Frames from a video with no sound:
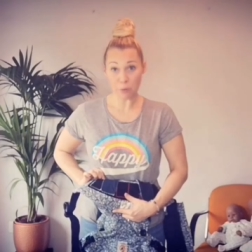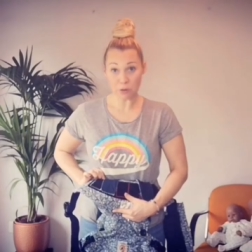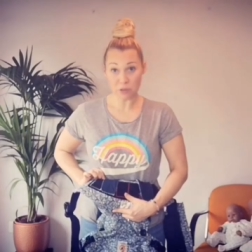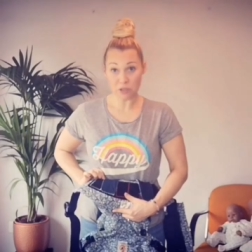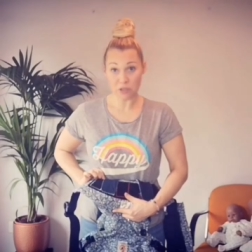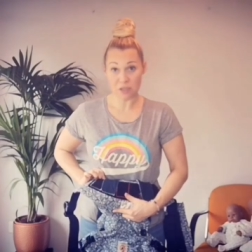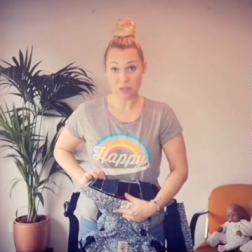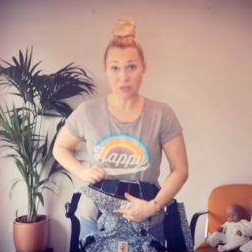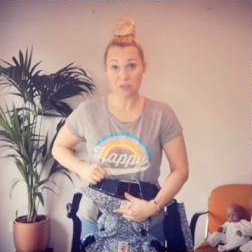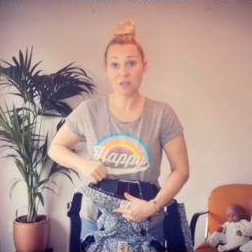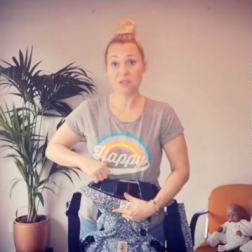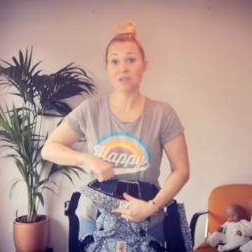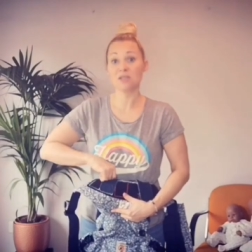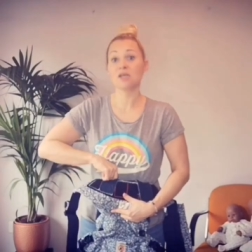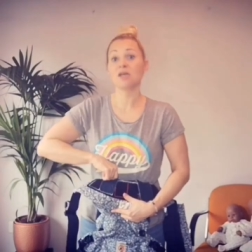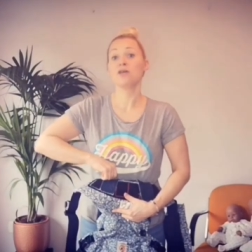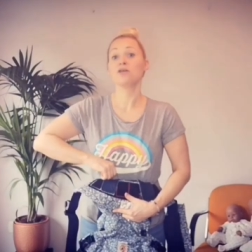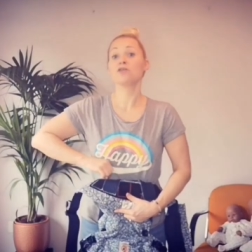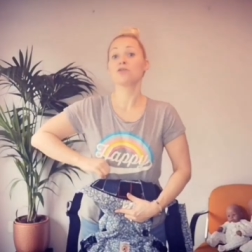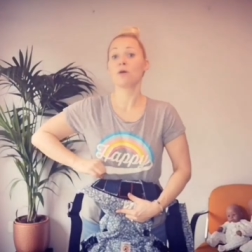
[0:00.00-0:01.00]

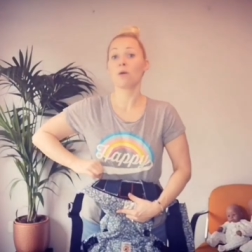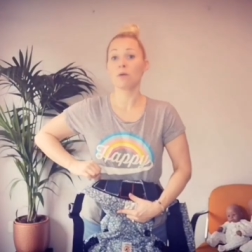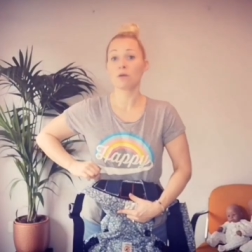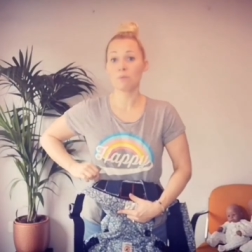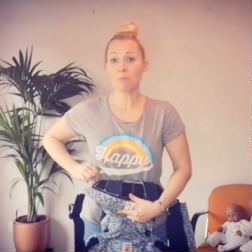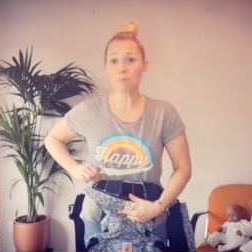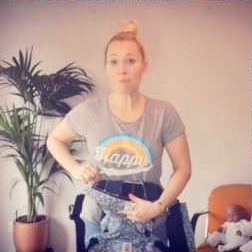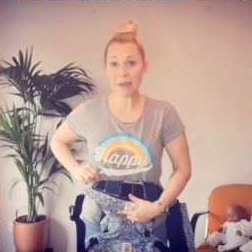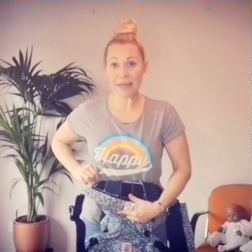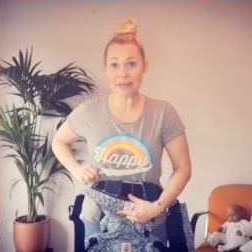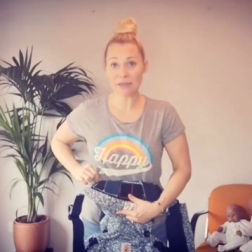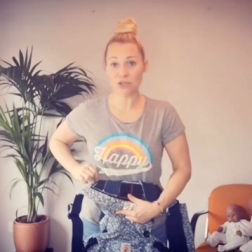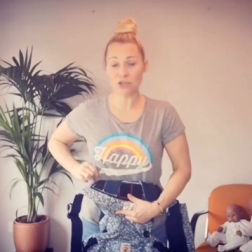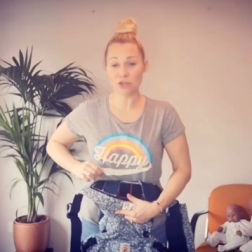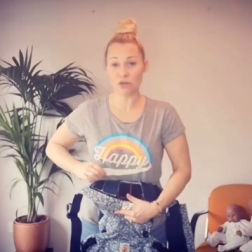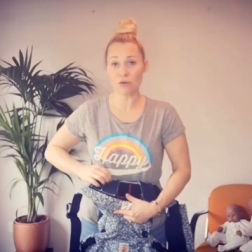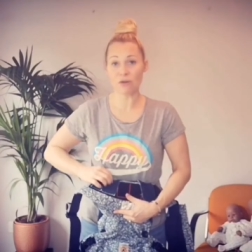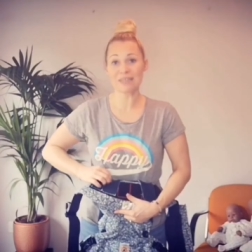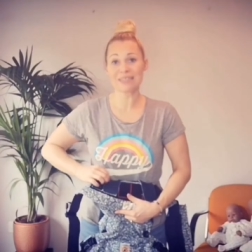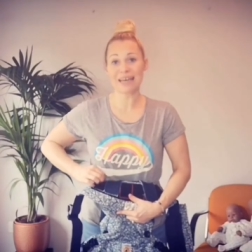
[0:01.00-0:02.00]
buttons, so I would make
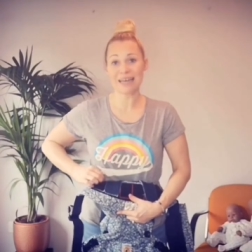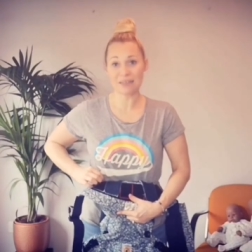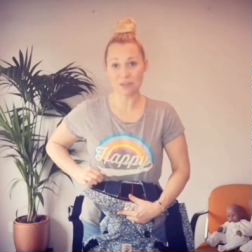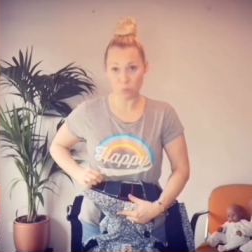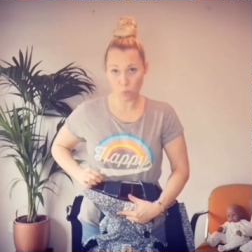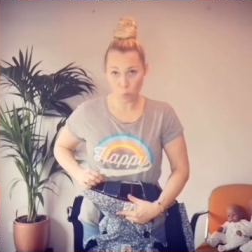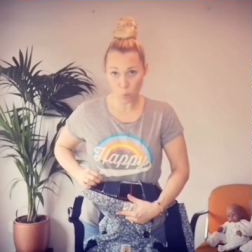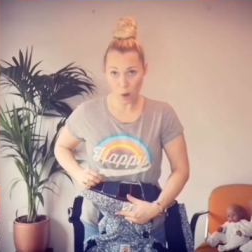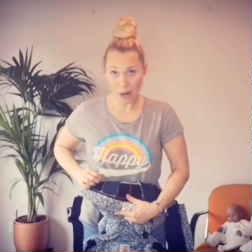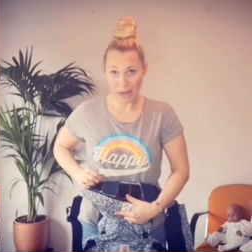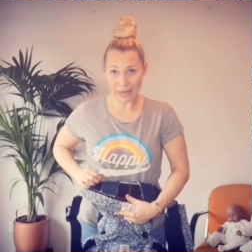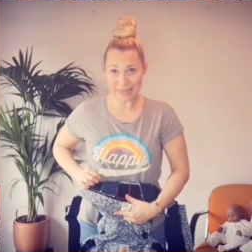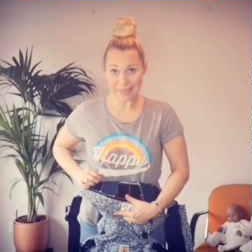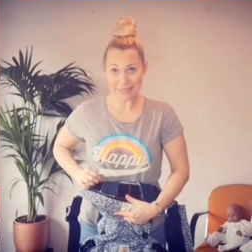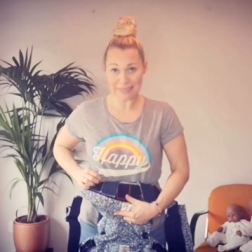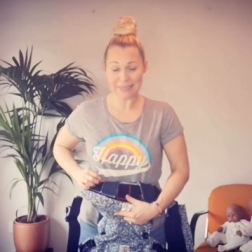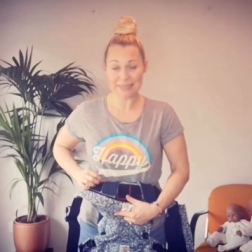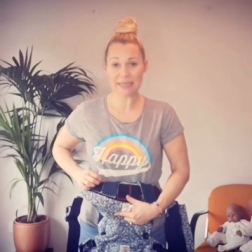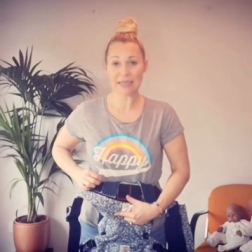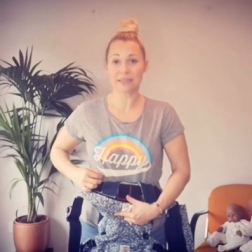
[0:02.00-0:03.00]
sure it's at its
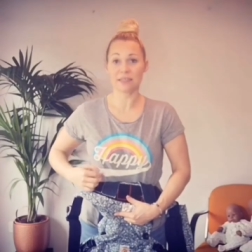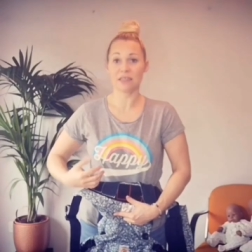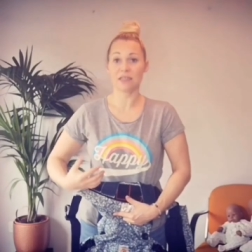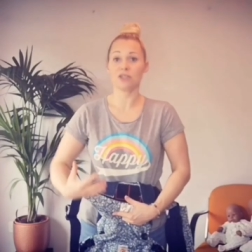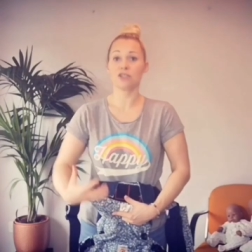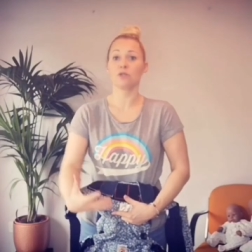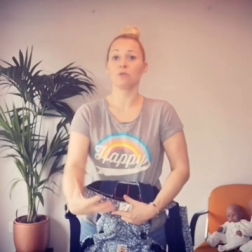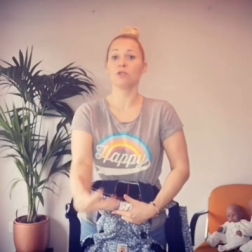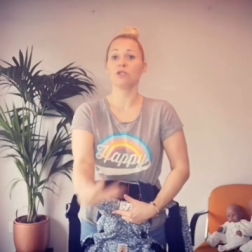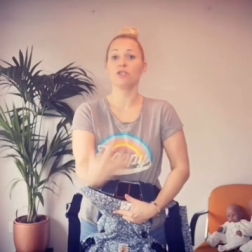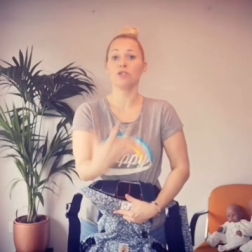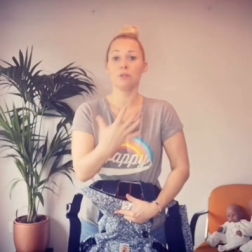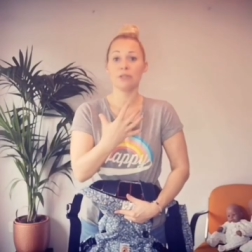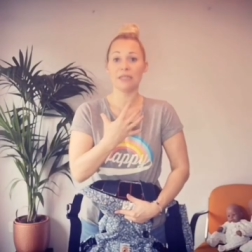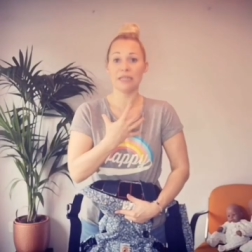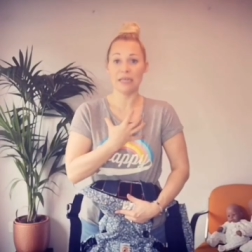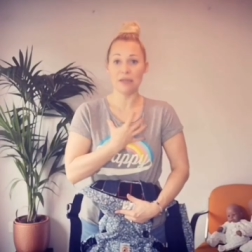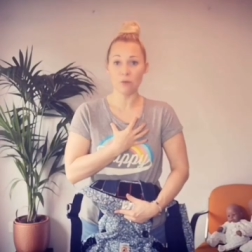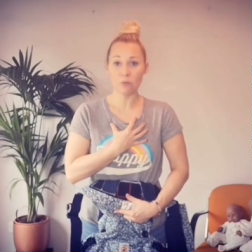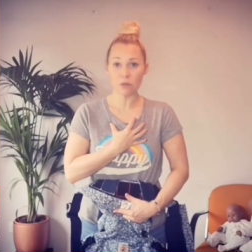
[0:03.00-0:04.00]
widest setting. So we're going to do
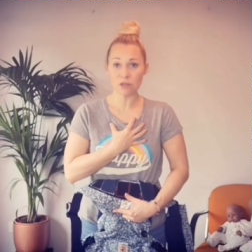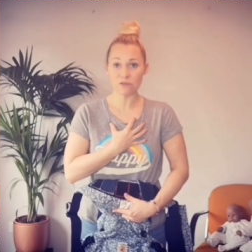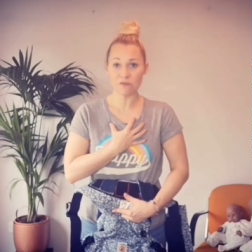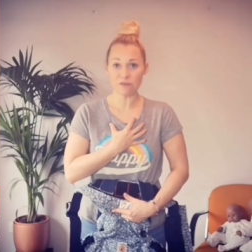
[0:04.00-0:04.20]
it inward